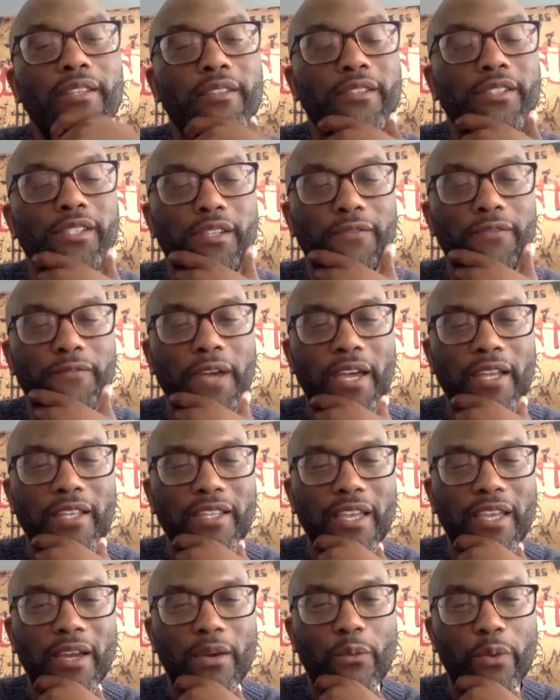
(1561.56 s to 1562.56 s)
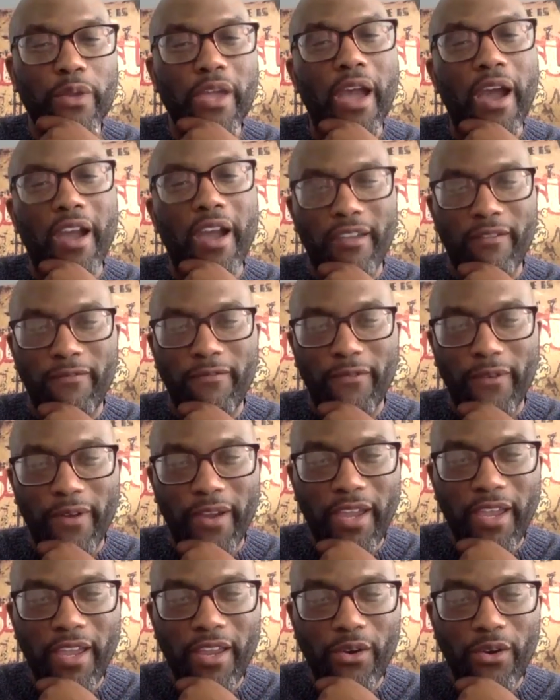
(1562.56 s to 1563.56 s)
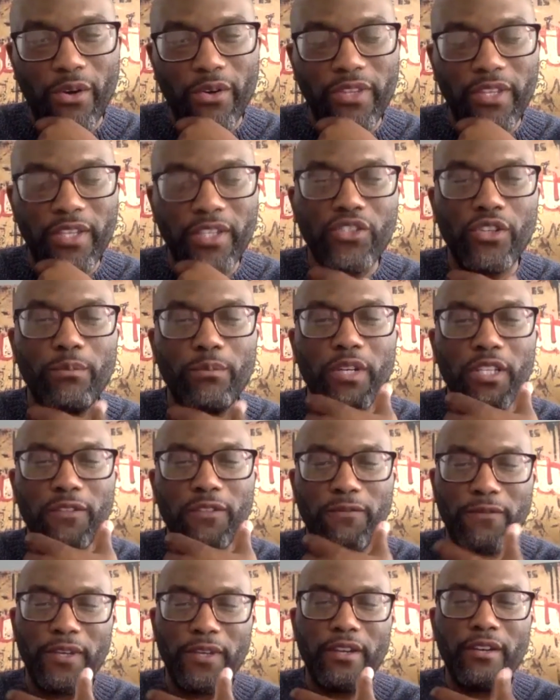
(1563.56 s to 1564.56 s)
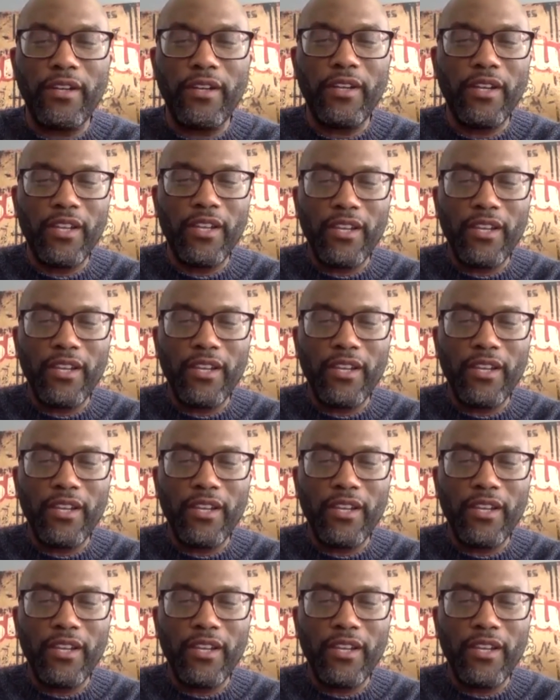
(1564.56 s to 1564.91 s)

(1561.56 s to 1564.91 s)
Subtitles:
to the fact that we are afraid or there's so much fear,